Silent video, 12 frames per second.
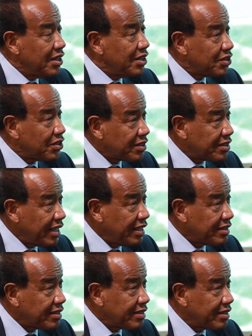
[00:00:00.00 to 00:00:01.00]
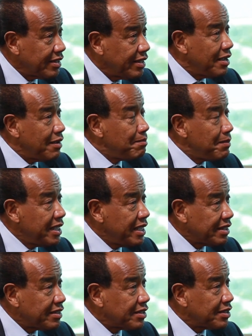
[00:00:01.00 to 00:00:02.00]
Success
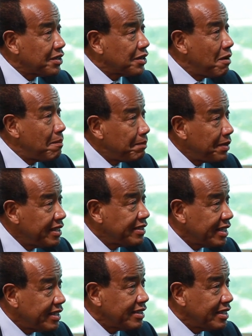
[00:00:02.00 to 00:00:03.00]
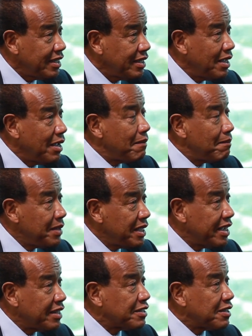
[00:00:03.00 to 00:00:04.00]
begets complacency,
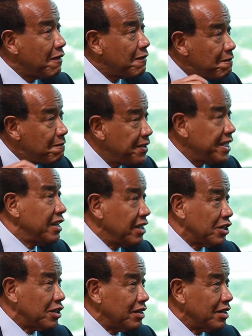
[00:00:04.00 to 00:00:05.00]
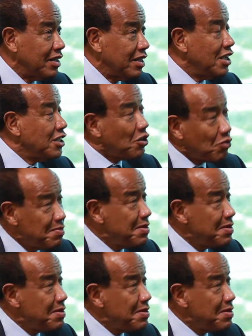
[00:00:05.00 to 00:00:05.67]
begets failure. So we